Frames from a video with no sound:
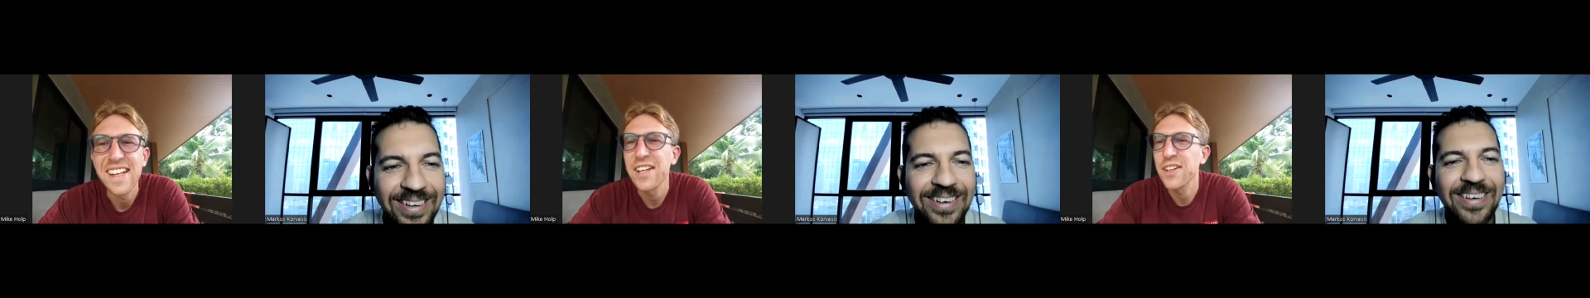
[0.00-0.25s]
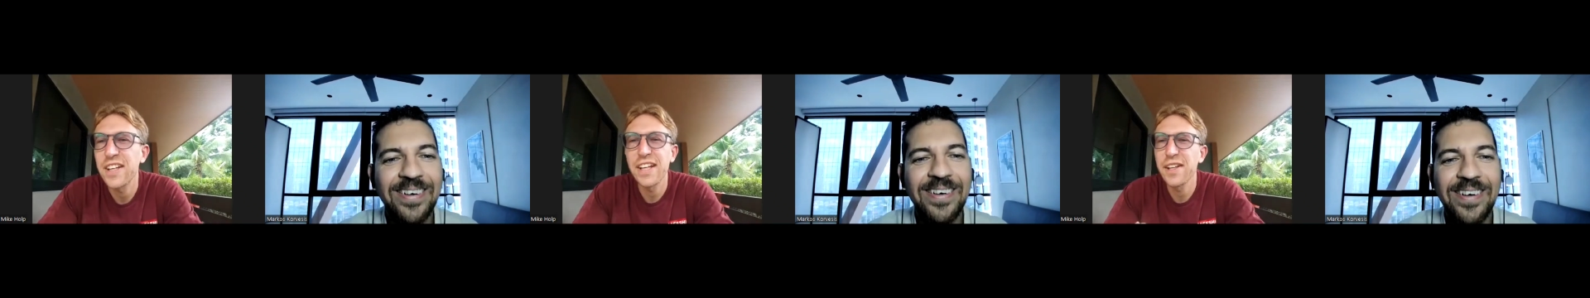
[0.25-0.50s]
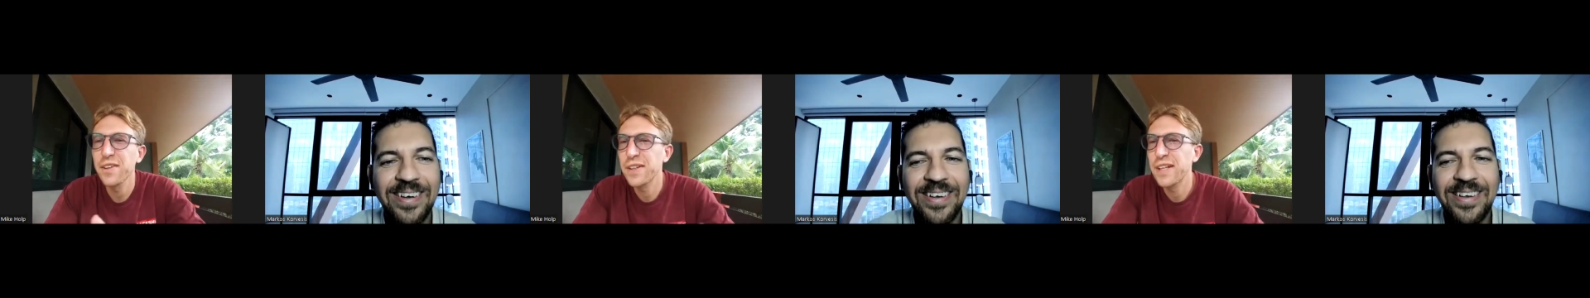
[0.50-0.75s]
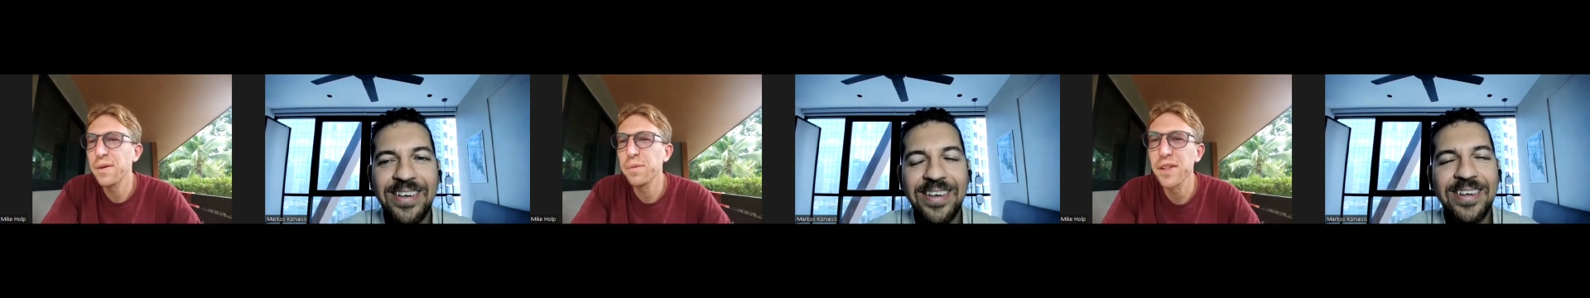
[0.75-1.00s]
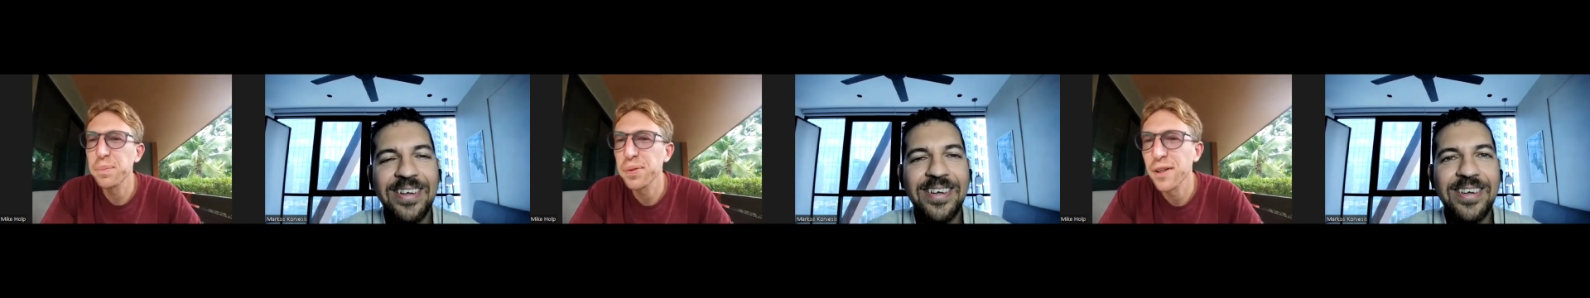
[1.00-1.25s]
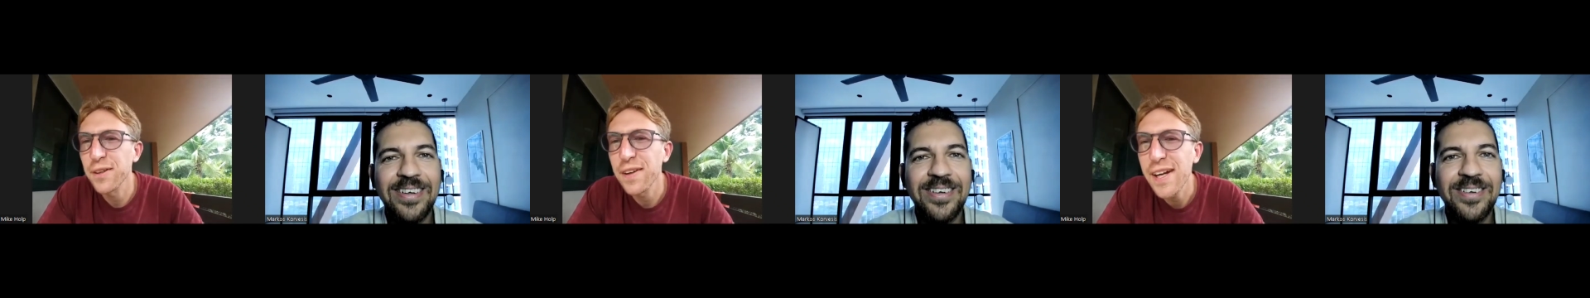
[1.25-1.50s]
Speaker 1: yeah, you can either get with the
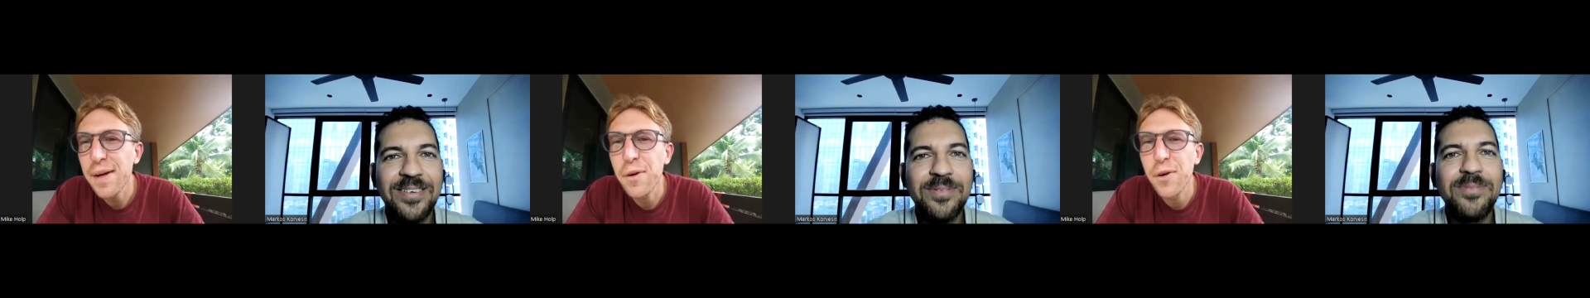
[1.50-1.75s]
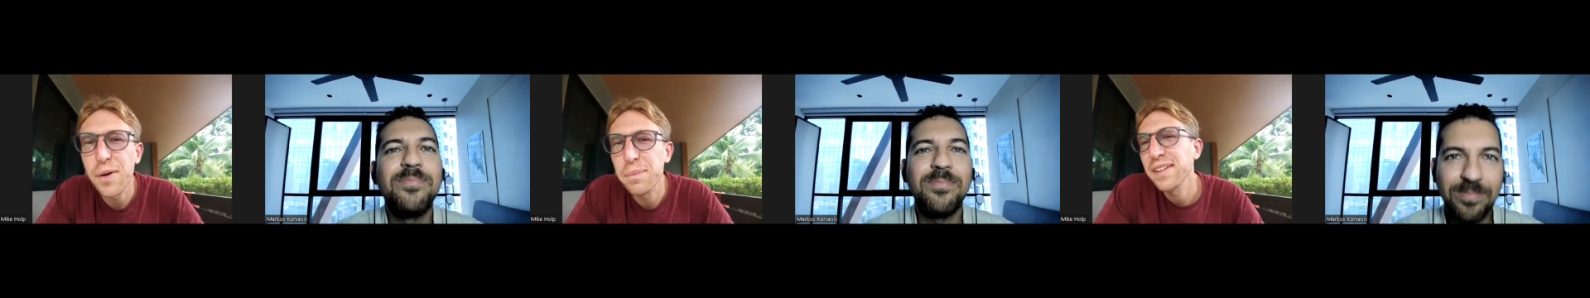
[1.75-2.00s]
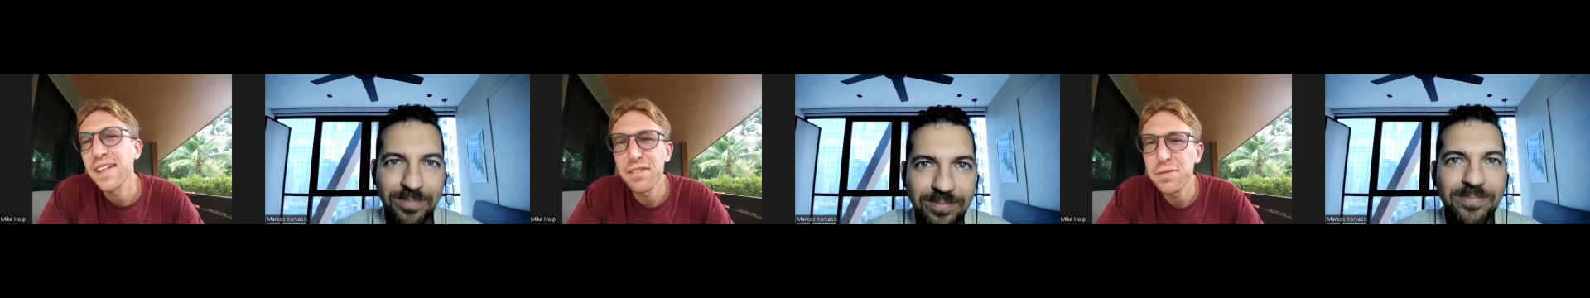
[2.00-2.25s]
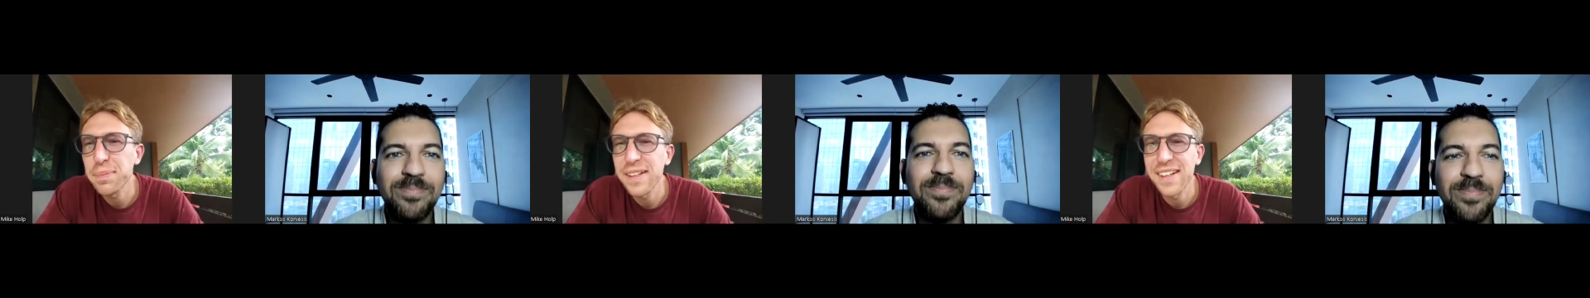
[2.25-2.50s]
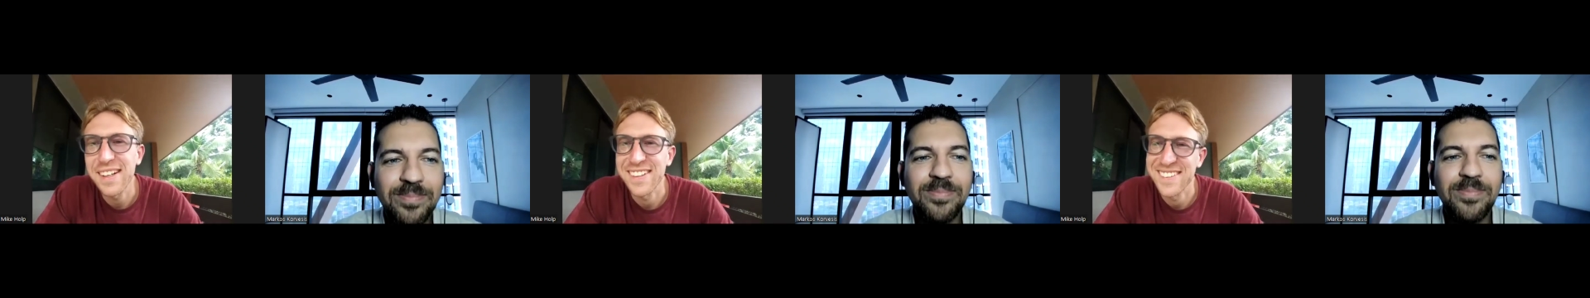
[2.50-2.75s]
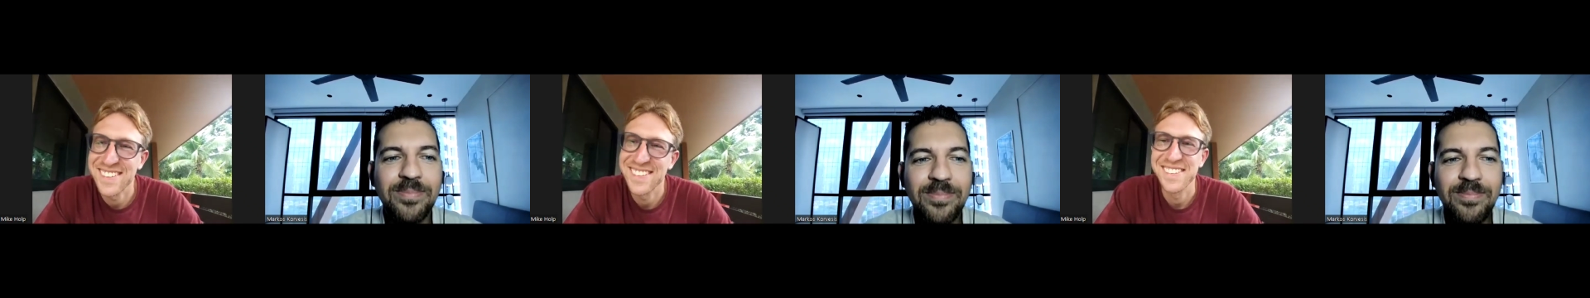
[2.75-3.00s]
program or be left
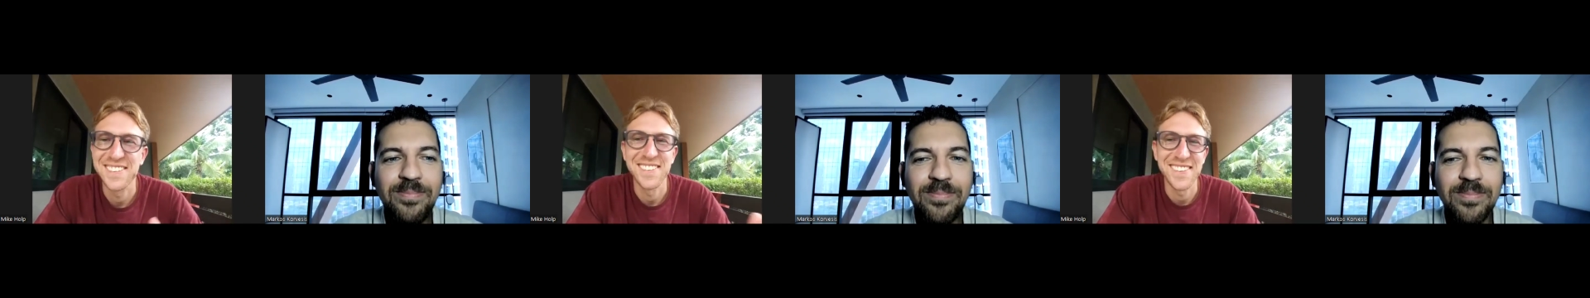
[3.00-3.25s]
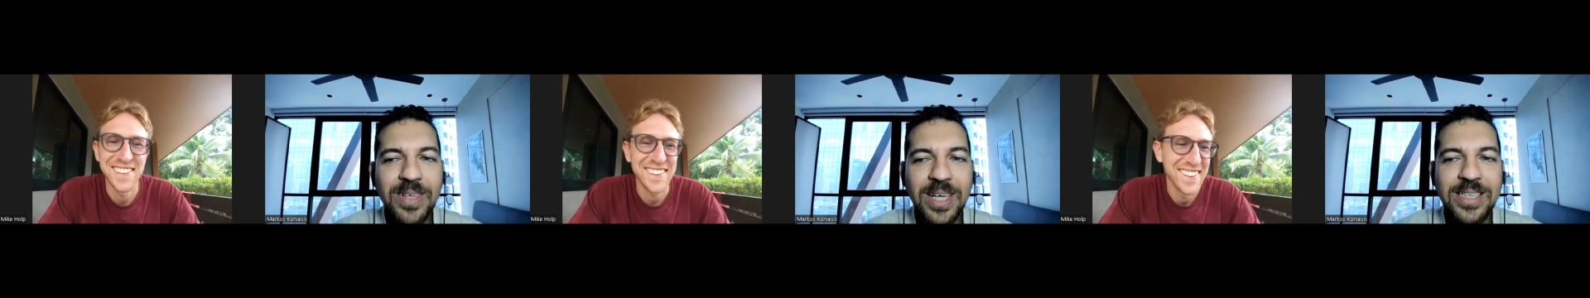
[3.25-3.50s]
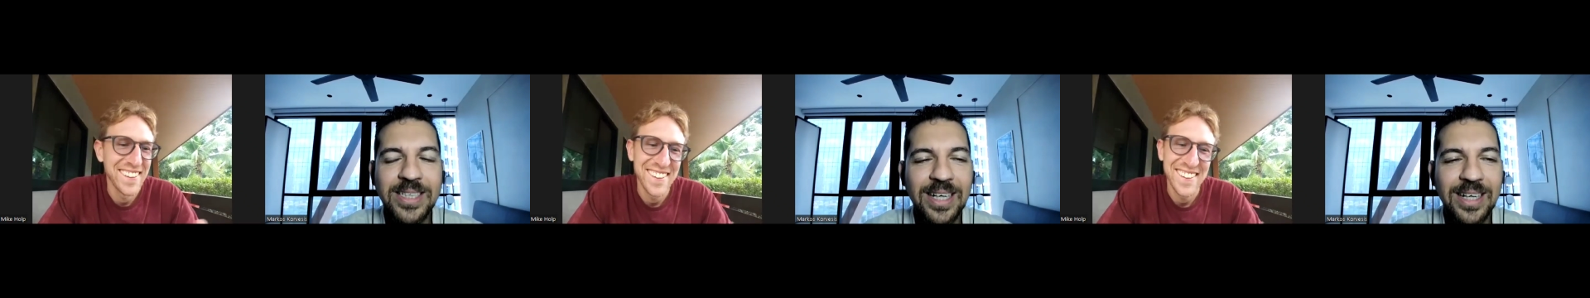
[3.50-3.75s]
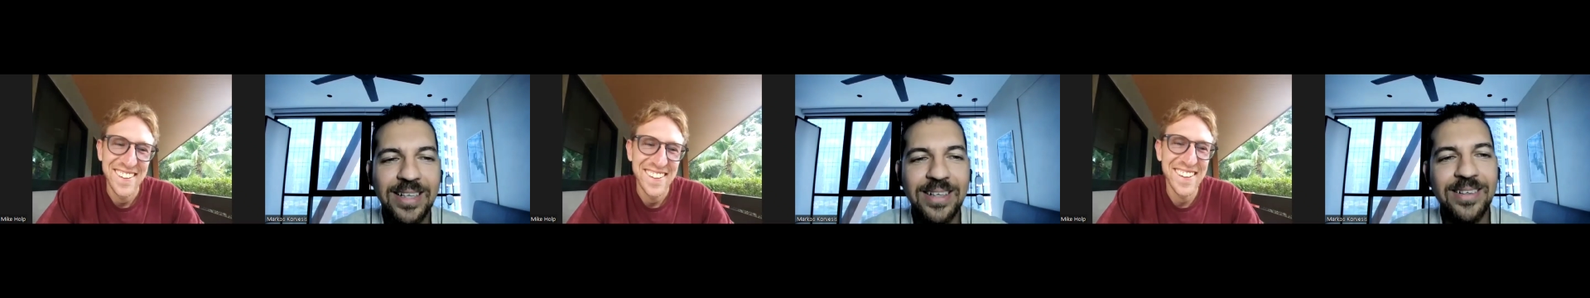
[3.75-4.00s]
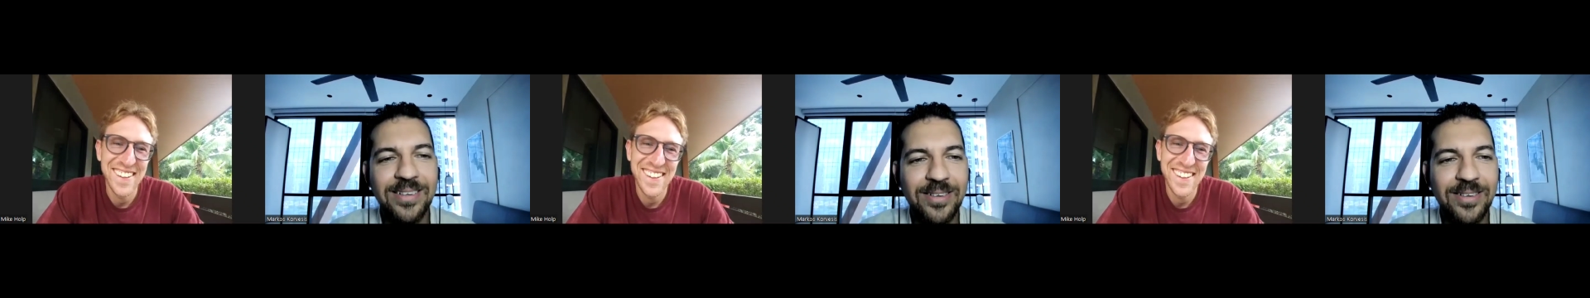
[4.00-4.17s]
behind, right? Exactly.